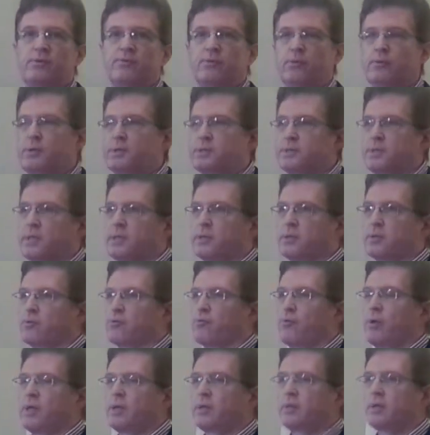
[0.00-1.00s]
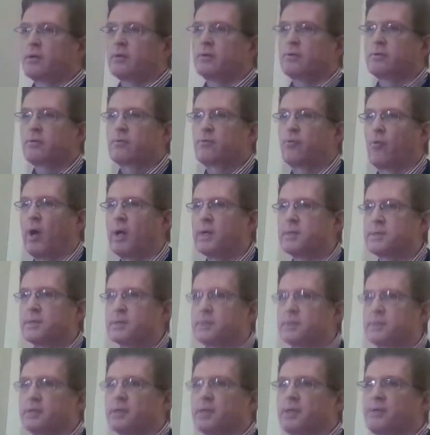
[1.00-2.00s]
We've already seen the Greek
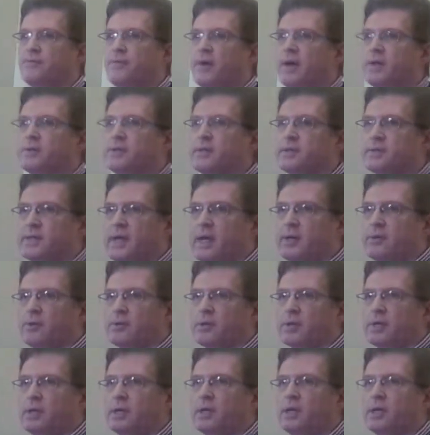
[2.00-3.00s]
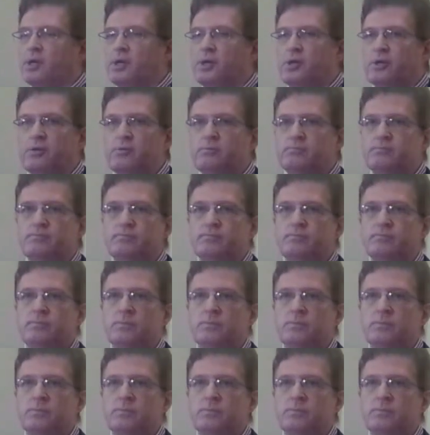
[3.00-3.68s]
crisis and the effect it's had on the EU.